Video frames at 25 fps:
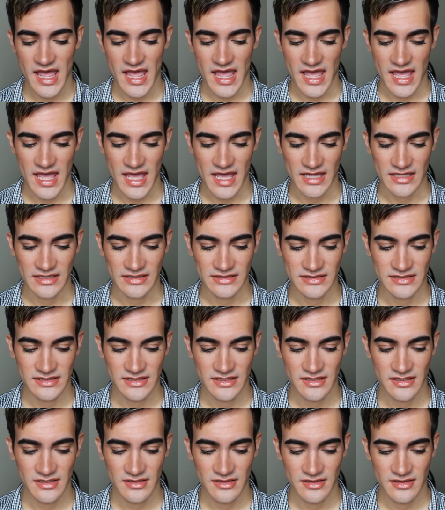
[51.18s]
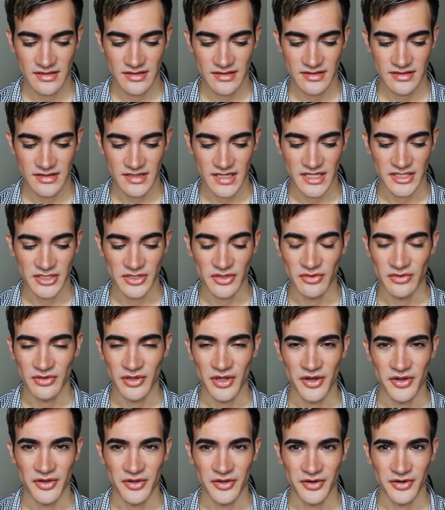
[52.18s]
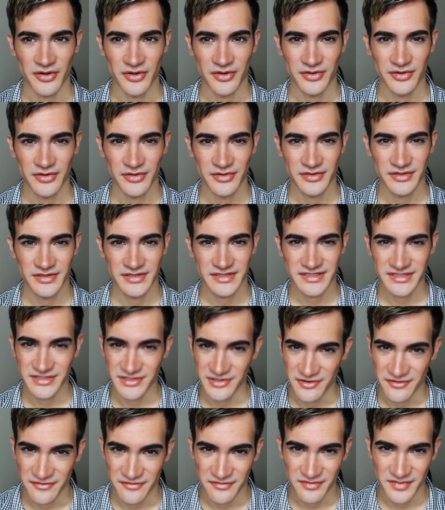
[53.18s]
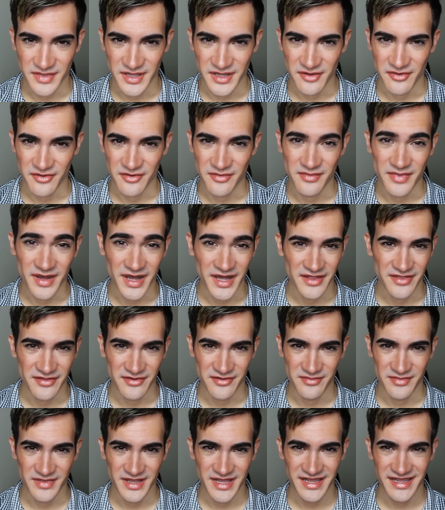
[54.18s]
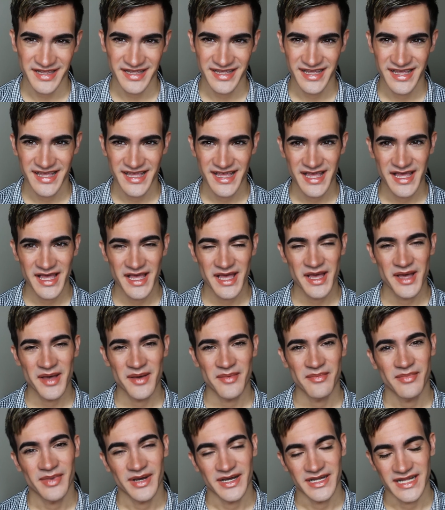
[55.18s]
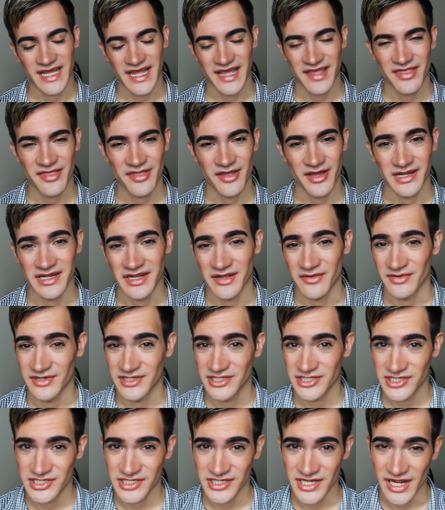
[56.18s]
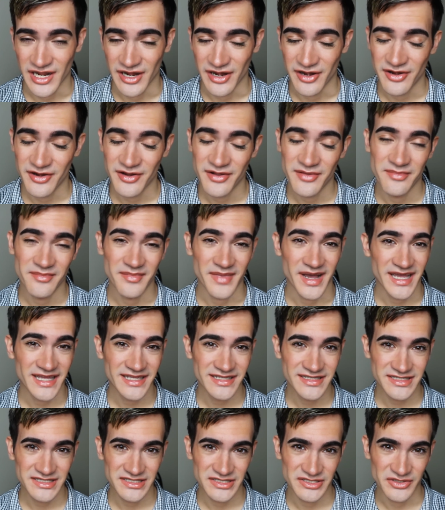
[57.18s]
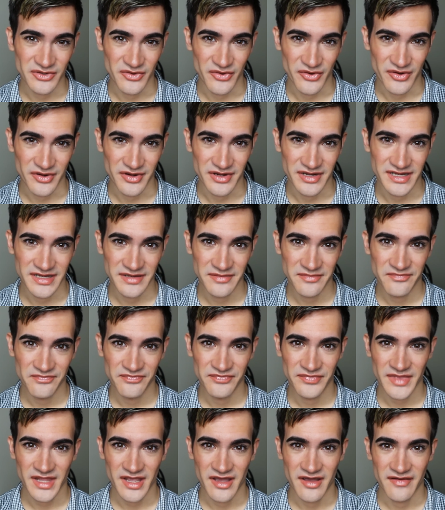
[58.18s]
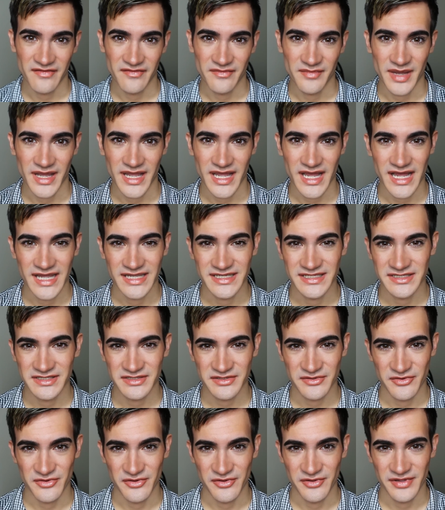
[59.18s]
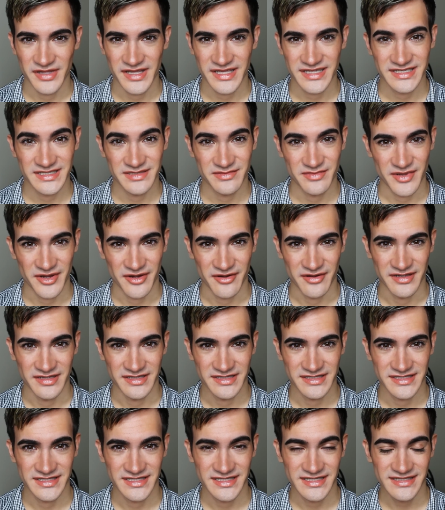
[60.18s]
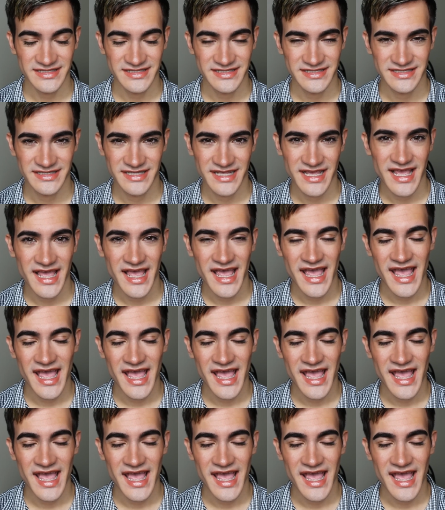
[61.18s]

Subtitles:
and they no longer serve me or bother me, but I thought I would share my story of my high school experiences.